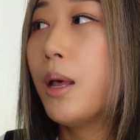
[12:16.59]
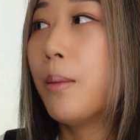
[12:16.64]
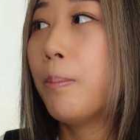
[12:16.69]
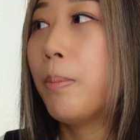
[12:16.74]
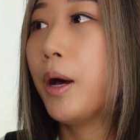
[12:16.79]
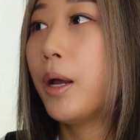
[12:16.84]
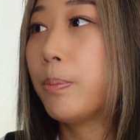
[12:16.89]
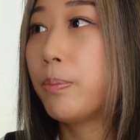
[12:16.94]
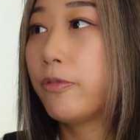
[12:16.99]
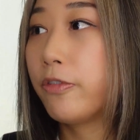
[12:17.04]

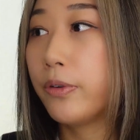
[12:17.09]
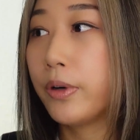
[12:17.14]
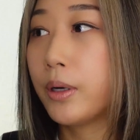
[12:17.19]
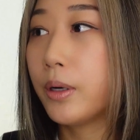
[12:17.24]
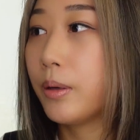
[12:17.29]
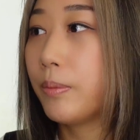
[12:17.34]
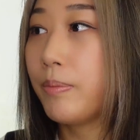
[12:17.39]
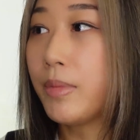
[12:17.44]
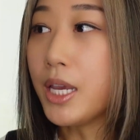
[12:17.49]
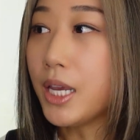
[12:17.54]
But
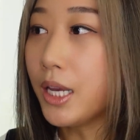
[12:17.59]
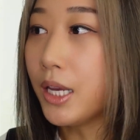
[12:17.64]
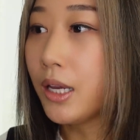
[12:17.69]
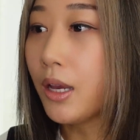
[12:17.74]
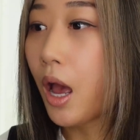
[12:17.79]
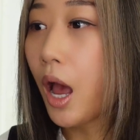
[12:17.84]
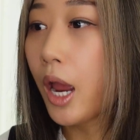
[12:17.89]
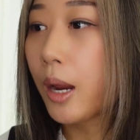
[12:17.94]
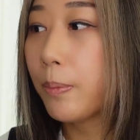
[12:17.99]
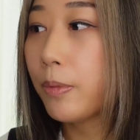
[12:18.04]
for me,
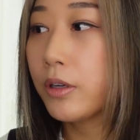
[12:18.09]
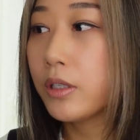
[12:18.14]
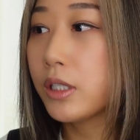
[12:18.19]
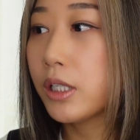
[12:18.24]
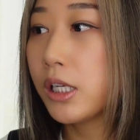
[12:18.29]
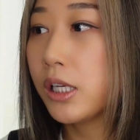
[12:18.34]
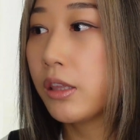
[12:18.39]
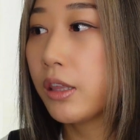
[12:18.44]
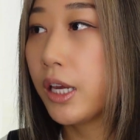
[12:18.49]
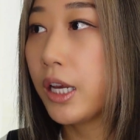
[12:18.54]
I
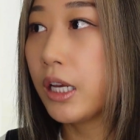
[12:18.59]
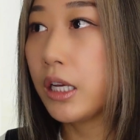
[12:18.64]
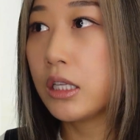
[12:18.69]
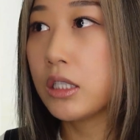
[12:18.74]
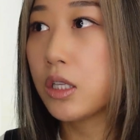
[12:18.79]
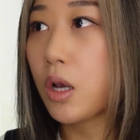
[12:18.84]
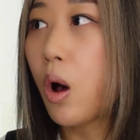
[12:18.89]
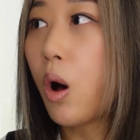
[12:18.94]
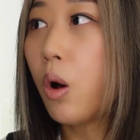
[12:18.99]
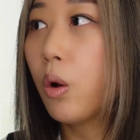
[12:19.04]
personally think
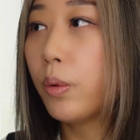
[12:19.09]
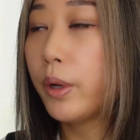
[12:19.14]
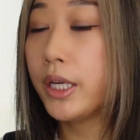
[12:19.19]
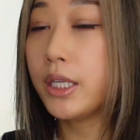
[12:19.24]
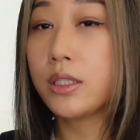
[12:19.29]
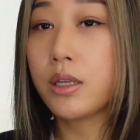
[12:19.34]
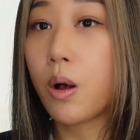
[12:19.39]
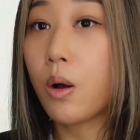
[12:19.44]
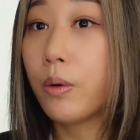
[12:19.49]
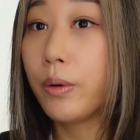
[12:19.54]
it's
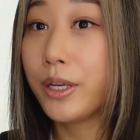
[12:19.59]
always